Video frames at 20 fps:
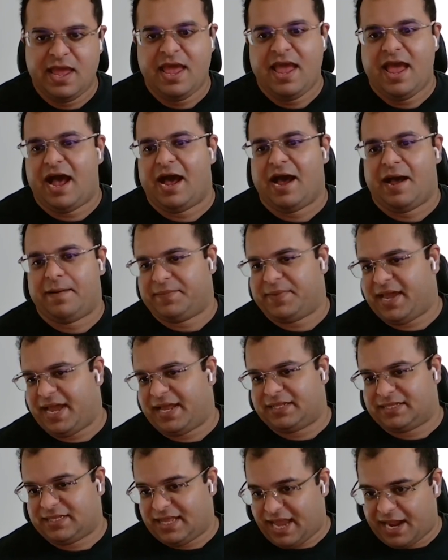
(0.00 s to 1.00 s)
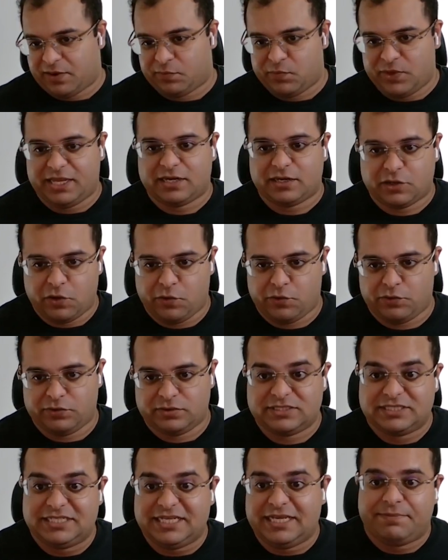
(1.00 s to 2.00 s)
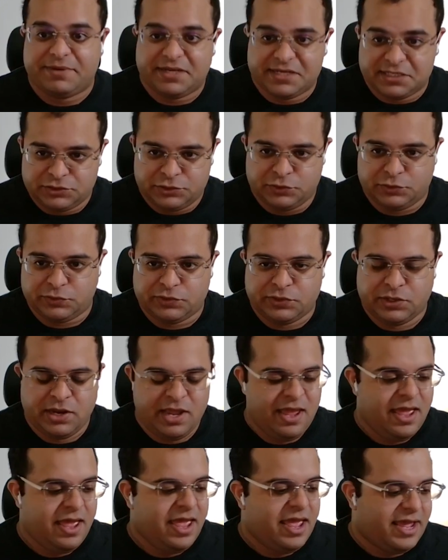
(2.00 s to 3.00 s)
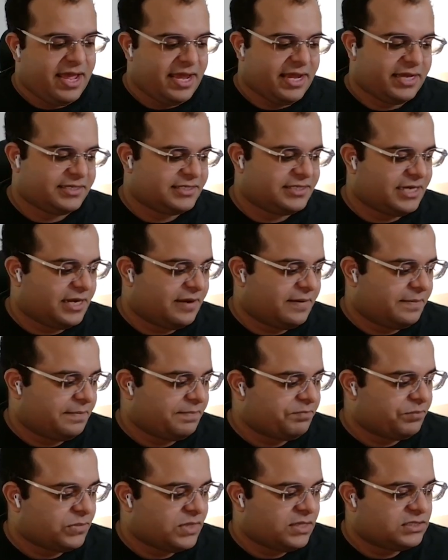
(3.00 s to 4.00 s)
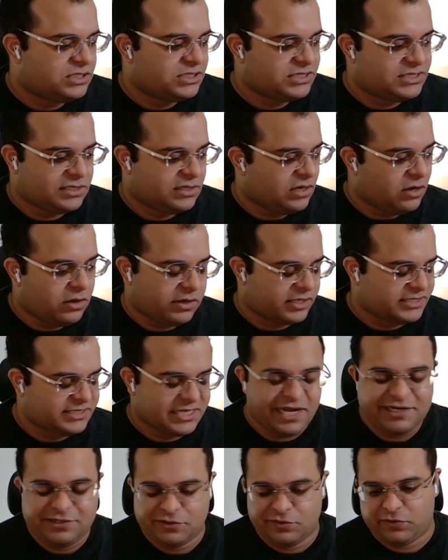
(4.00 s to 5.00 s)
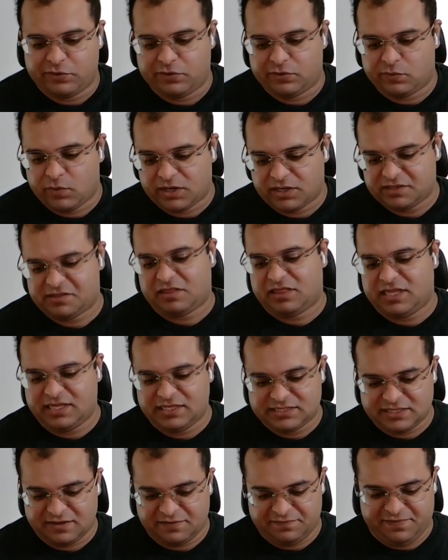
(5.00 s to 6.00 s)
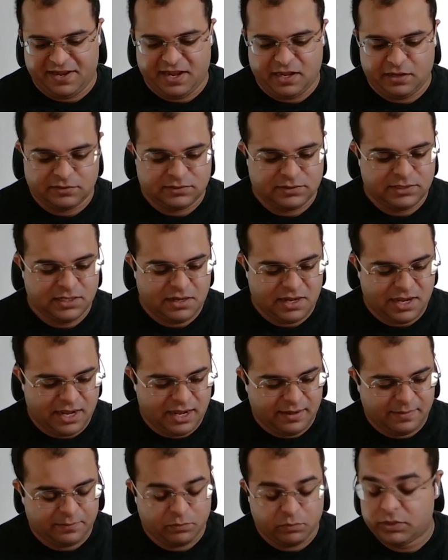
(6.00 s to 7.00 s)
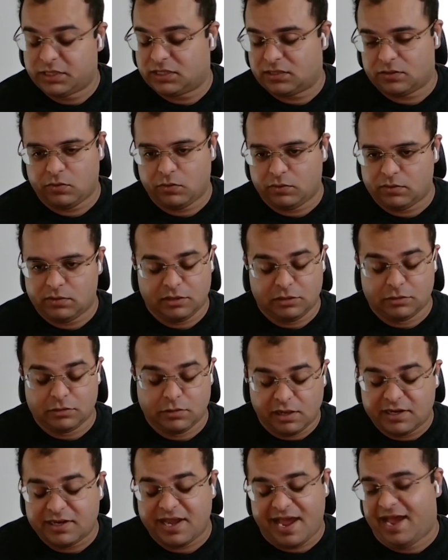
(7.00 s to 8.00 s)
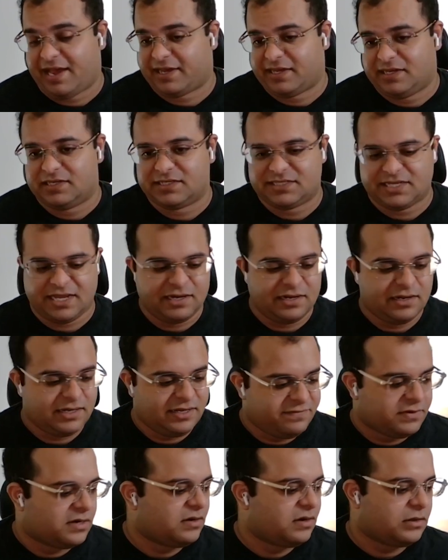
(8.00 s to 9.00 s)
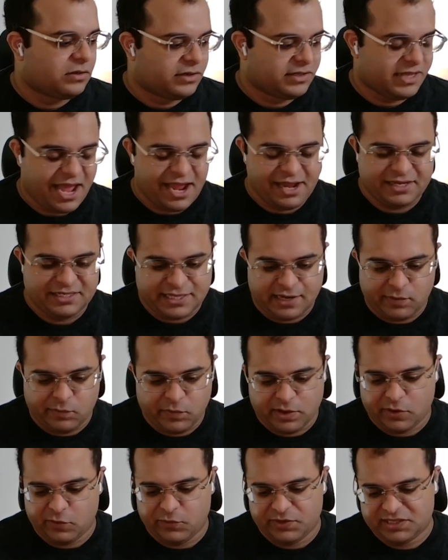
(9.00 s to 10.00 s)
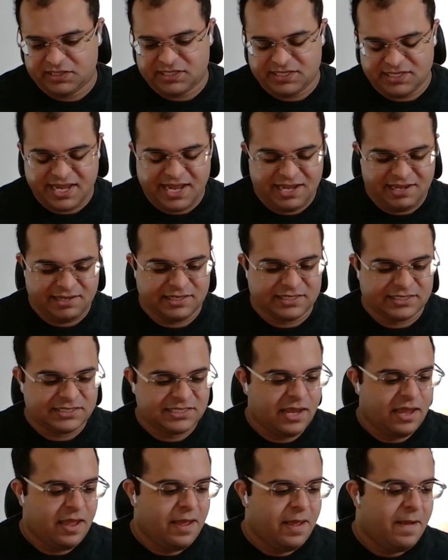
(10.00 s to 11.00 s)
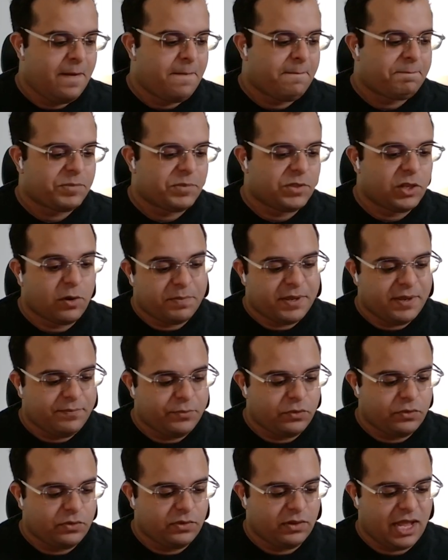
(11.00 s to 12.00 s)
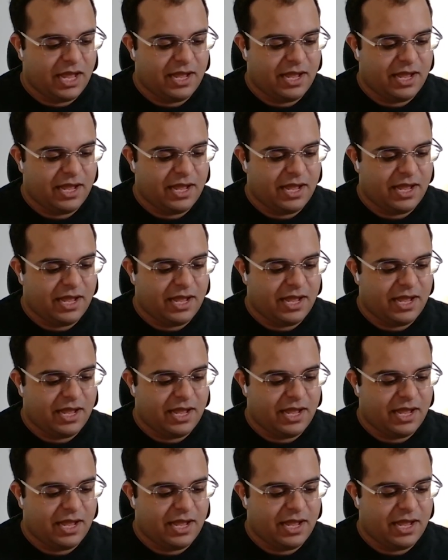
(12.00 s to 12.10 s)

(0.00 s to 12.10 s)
and we can go deep into. And just on a side note, one of the things that I've found with a lot of hackers, and even a lot of the hackers I work with today, is, people